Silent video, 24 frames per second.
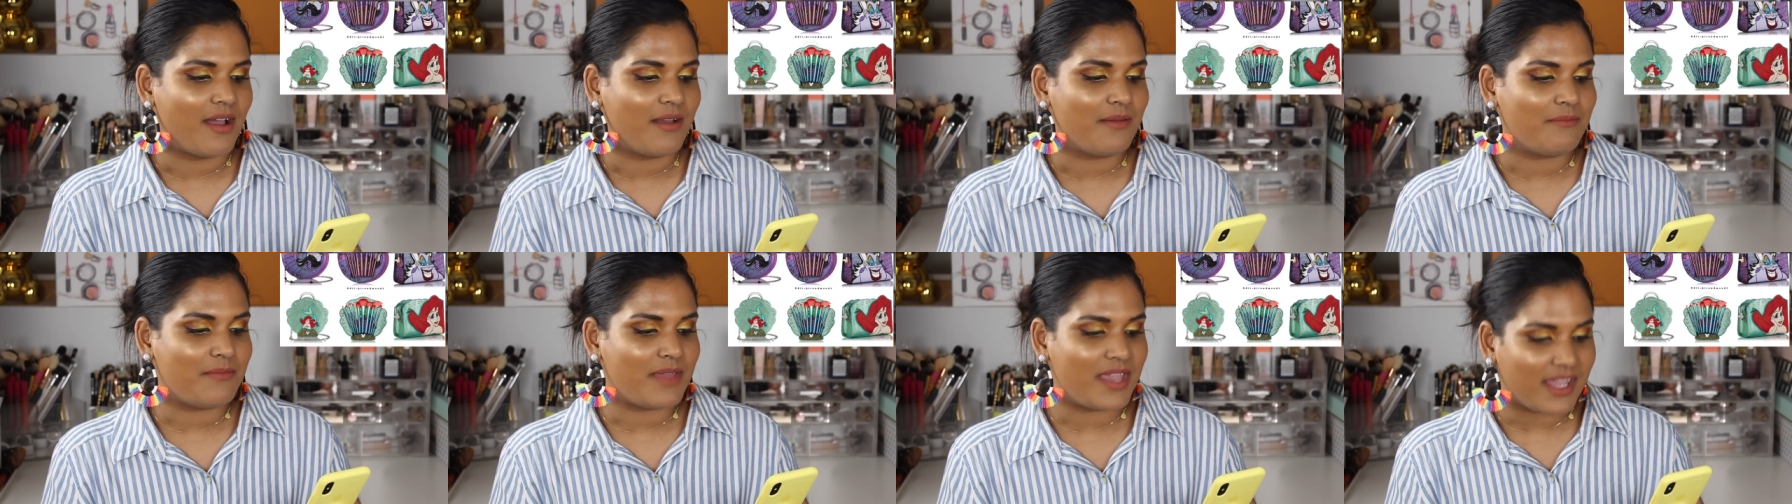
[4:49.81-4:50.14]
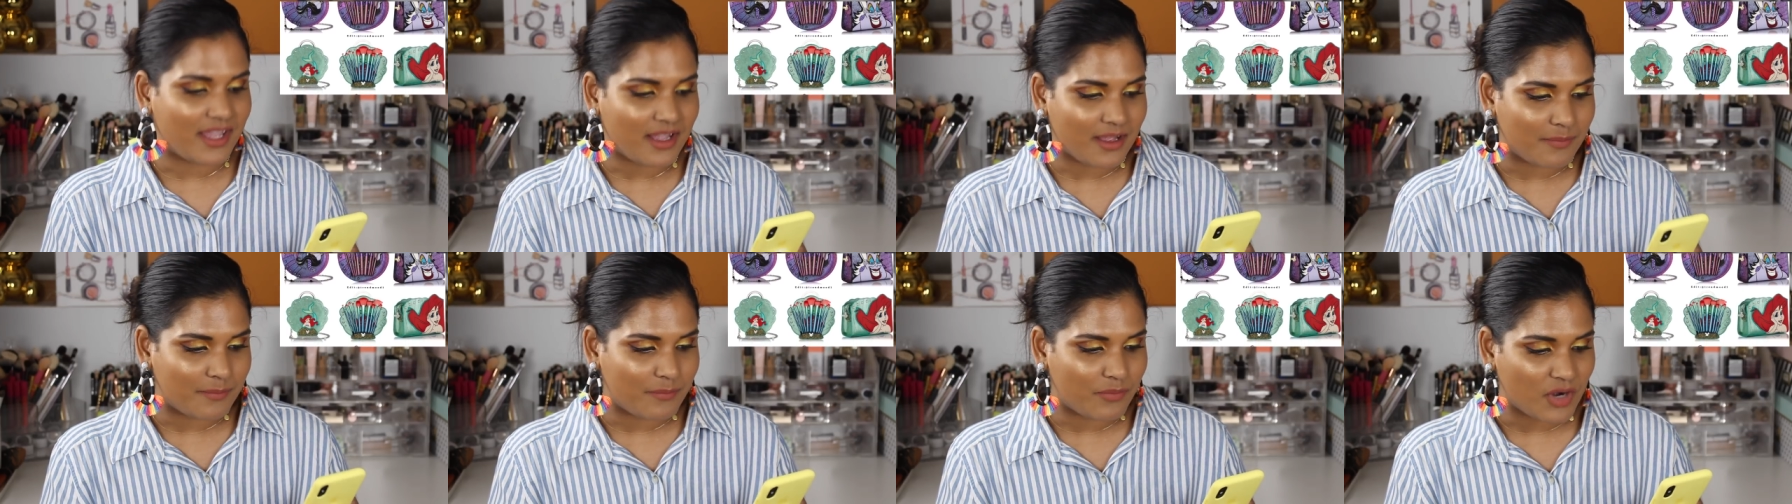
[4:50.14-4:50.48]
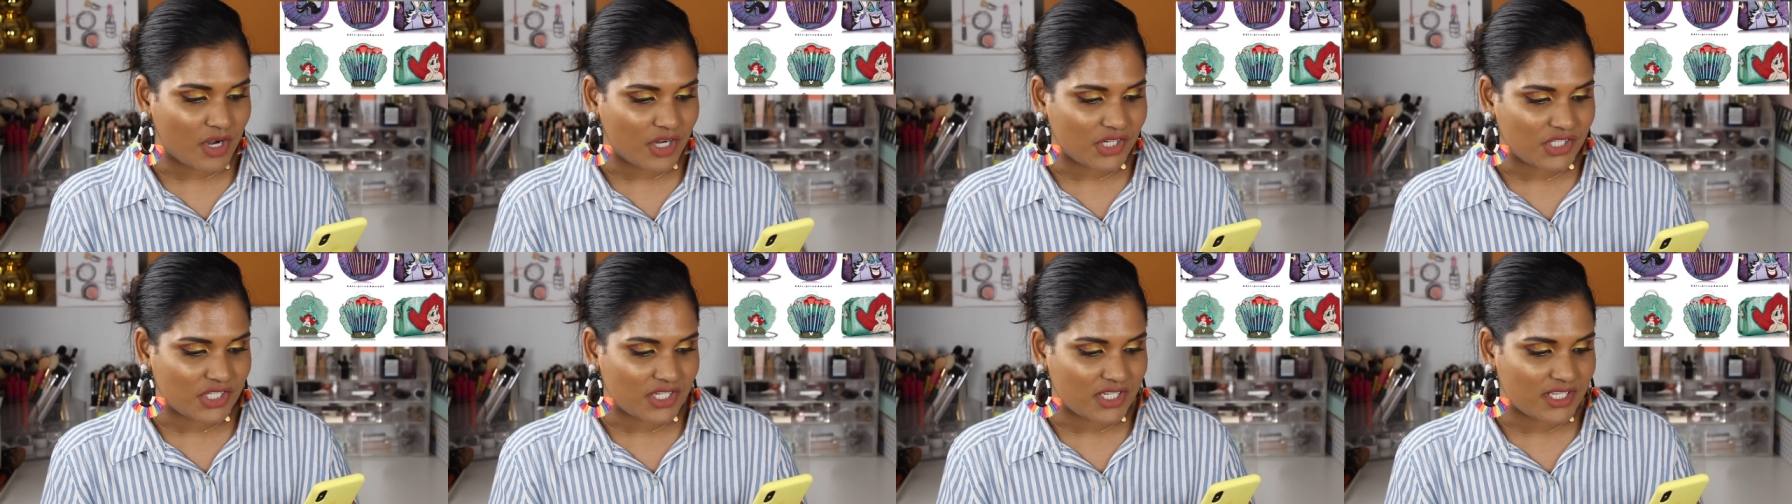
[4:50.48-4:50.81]
makeup
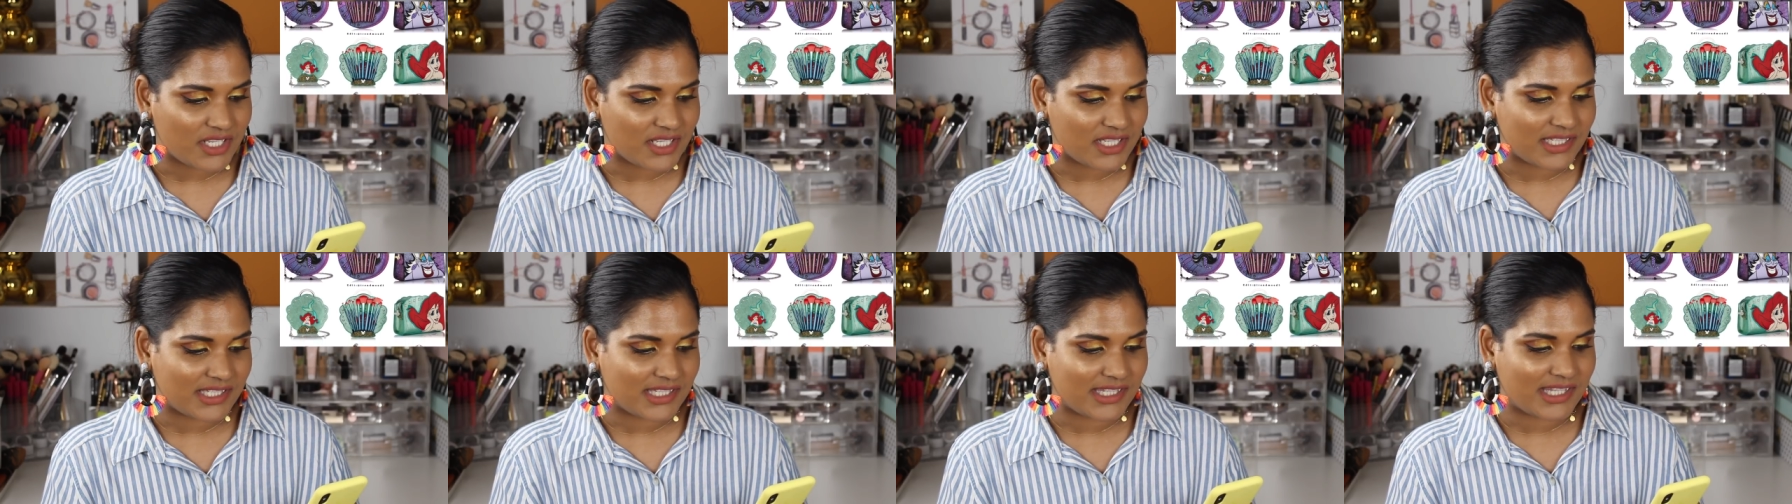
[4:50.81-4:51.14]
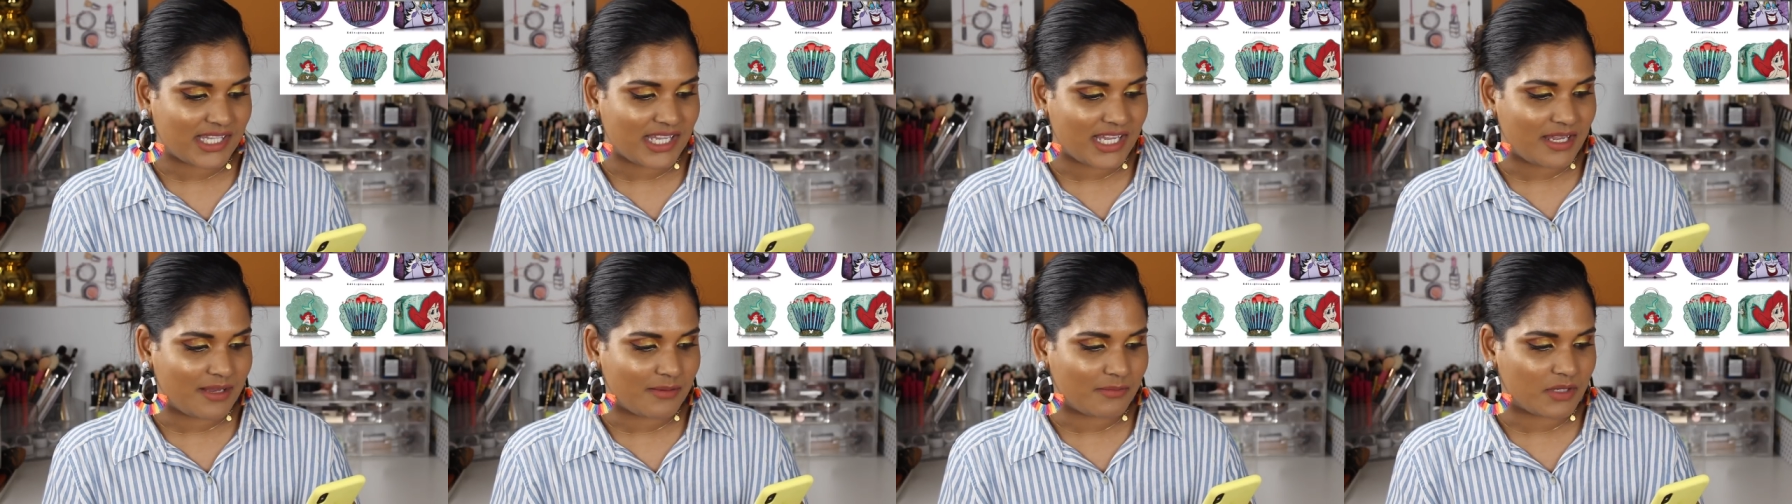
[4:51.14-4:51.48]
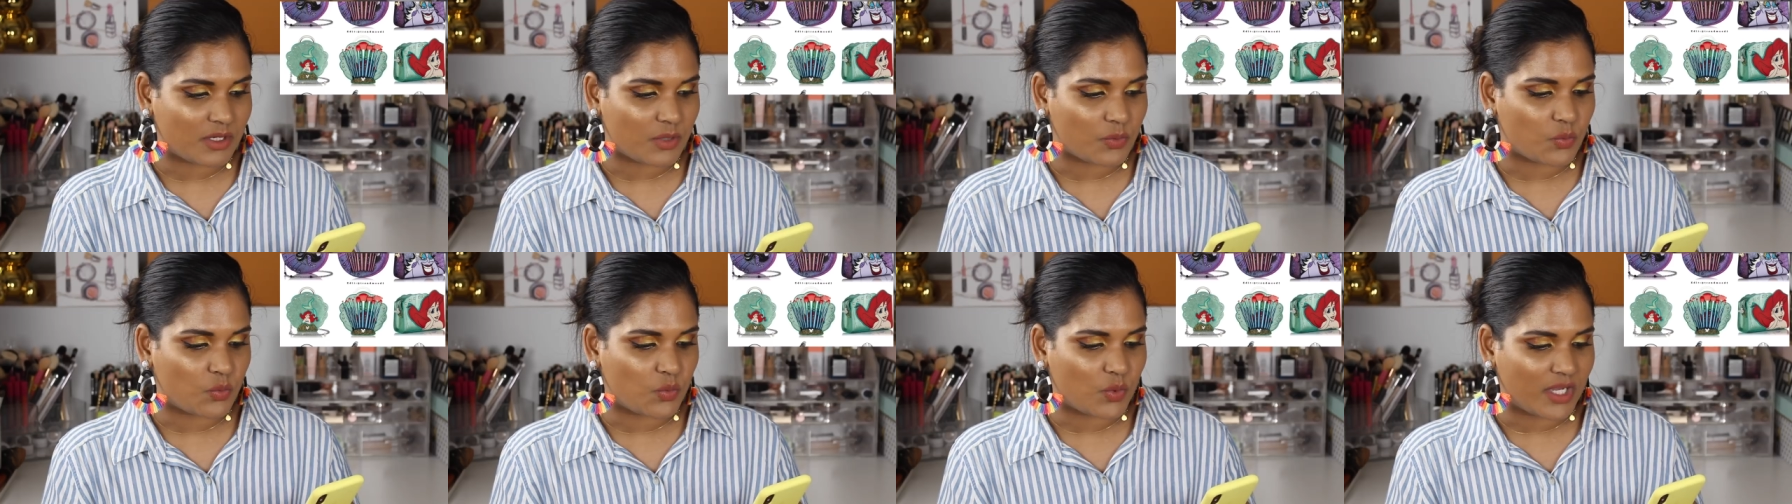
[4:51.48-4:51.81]
brushes
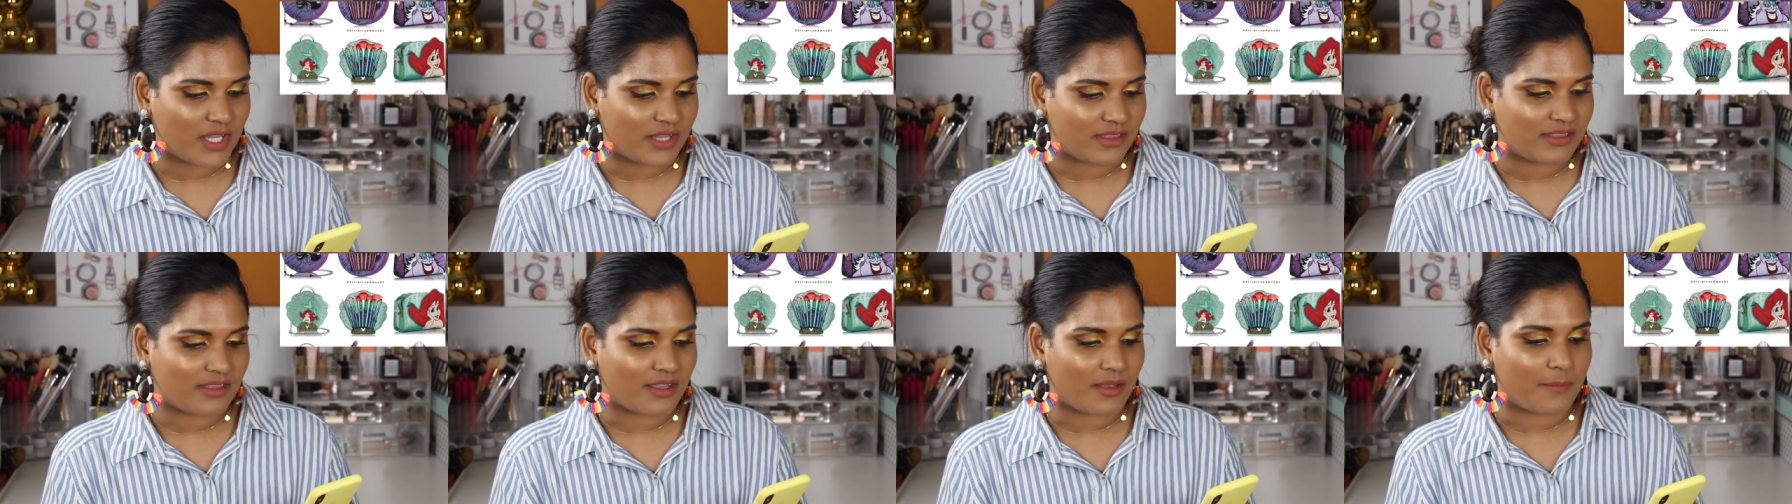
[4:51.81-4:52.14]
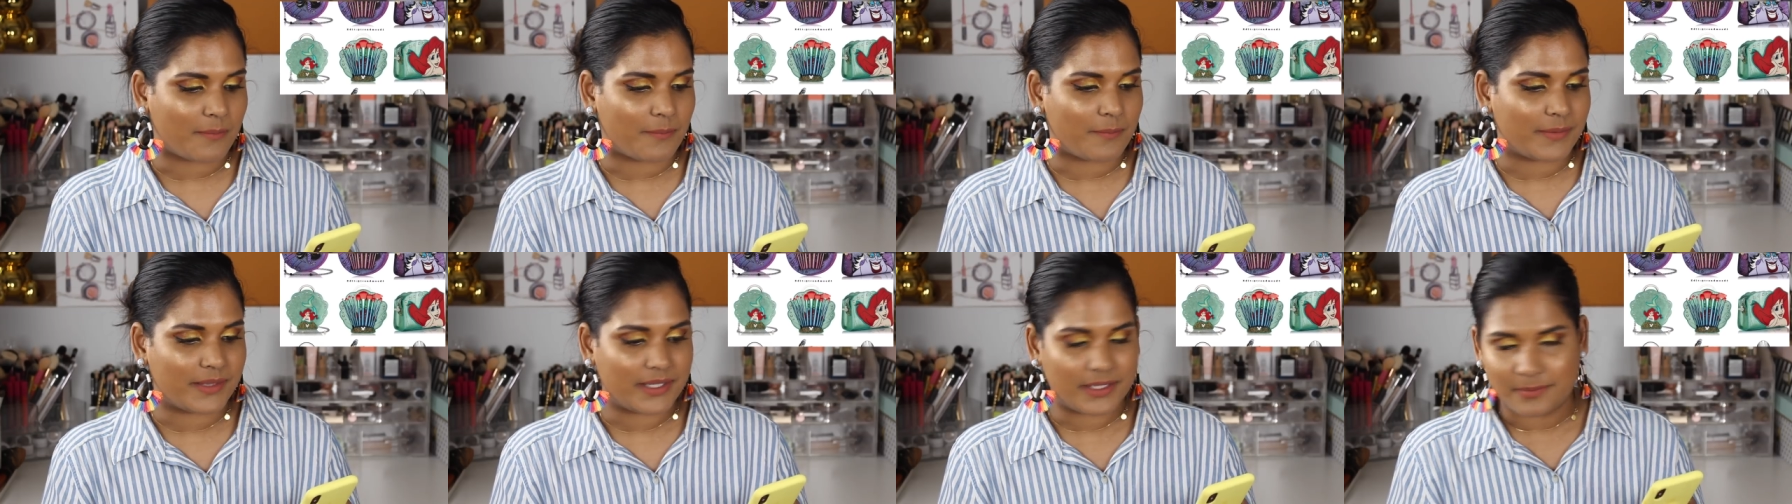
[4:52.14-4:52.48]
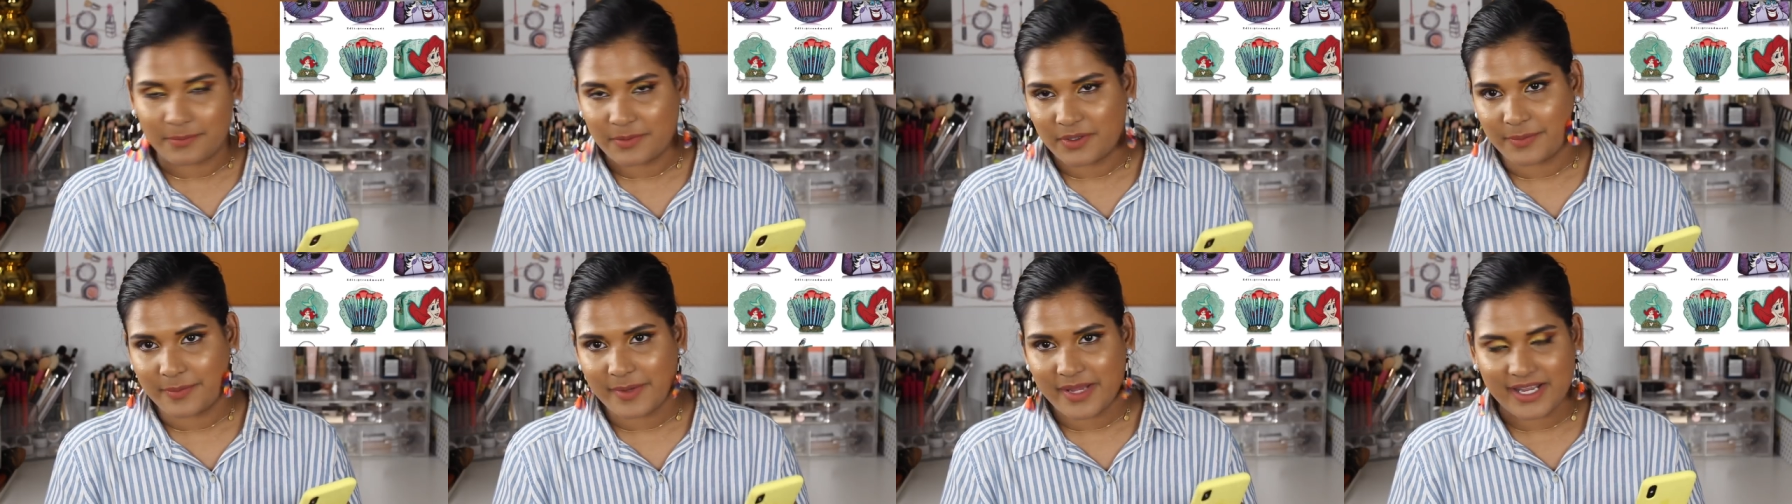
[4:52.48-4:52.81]
themed with
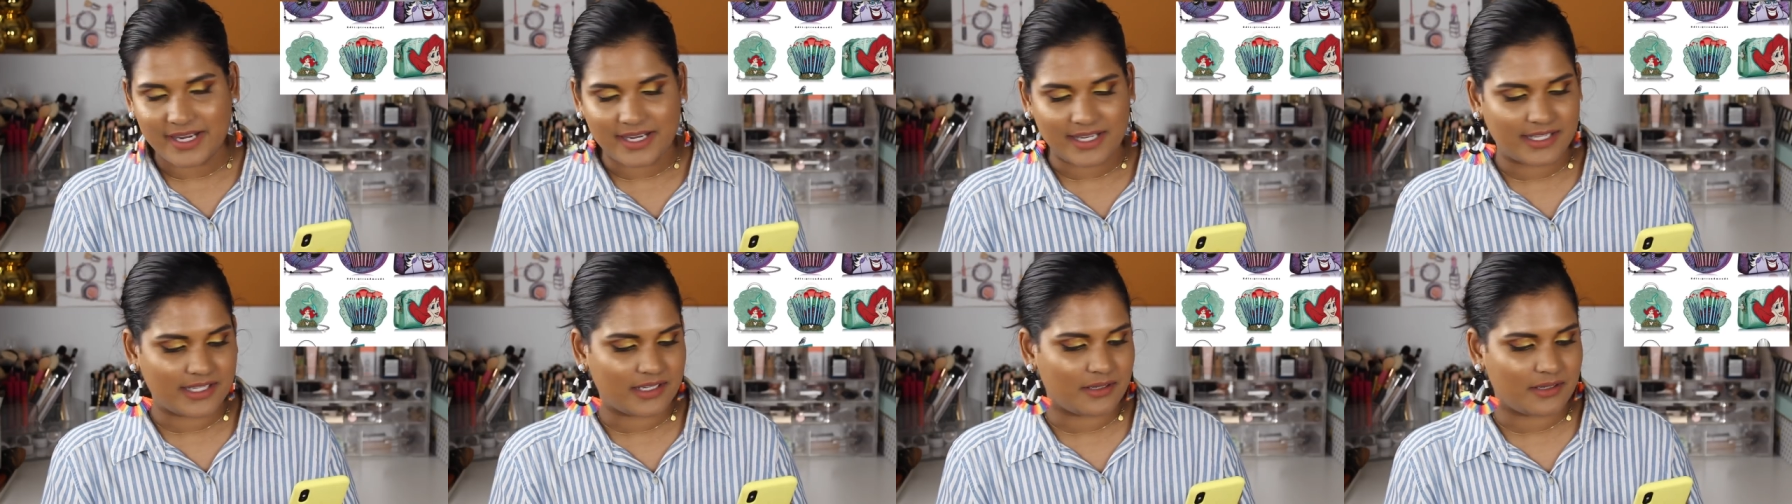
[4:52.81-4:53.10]
Little Mermaid.